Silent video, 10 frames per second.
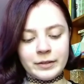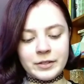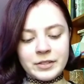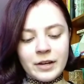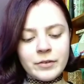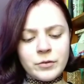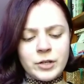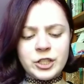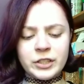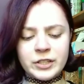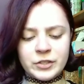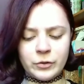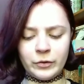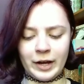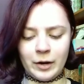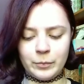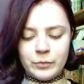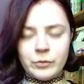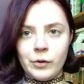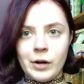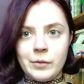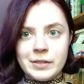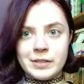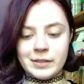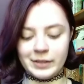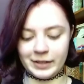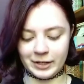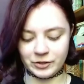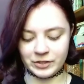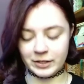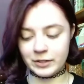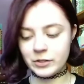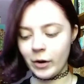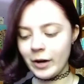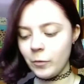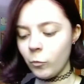stuff originally sold out before I was interested, so I